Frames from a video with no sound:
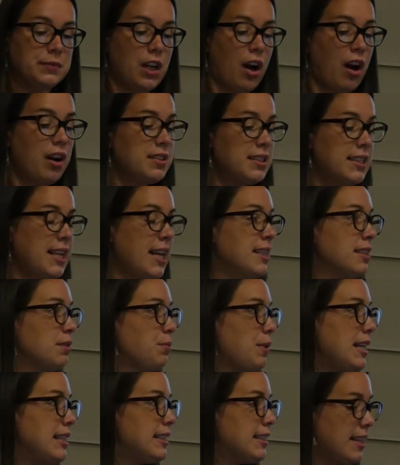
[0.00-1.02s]
tar sands
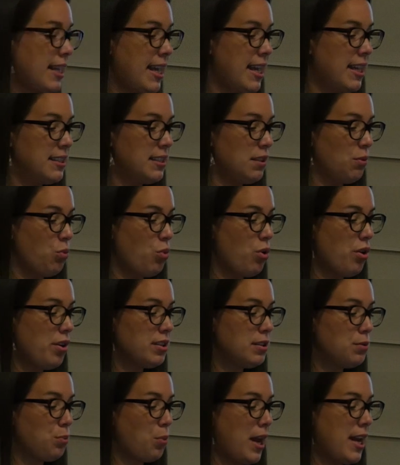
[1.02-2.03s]
wastelands, and
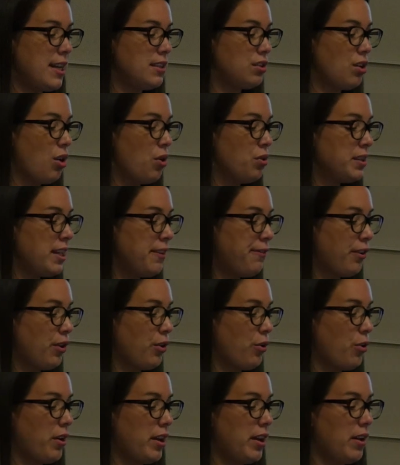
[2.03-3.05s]
wars waged only
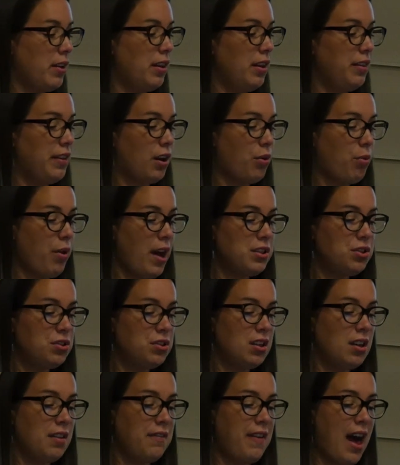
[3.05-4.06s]
for oil, the
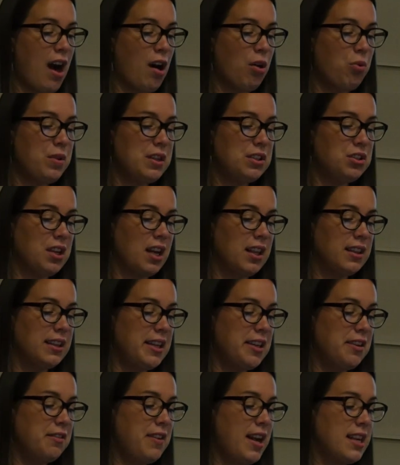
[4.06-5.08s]
question of how we shall
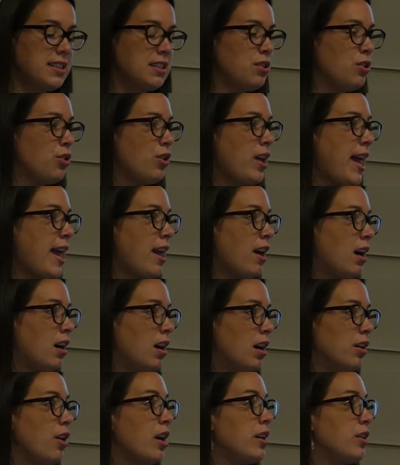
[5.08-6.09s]
live has
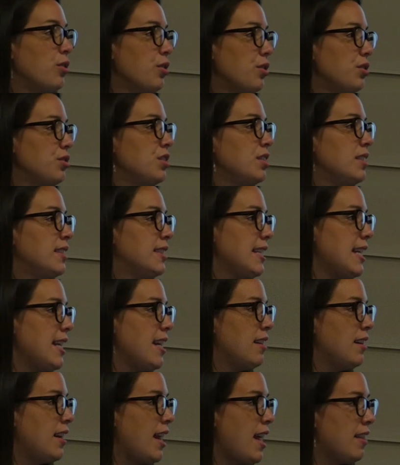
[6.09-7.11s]
an
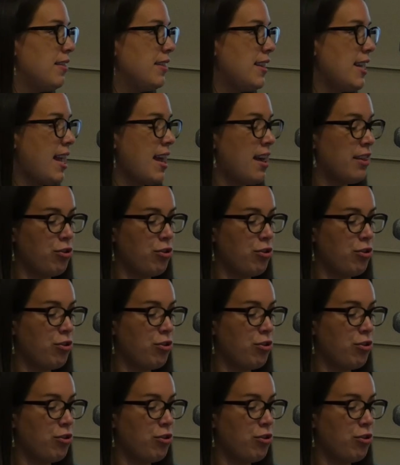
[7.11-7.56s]
urgency in the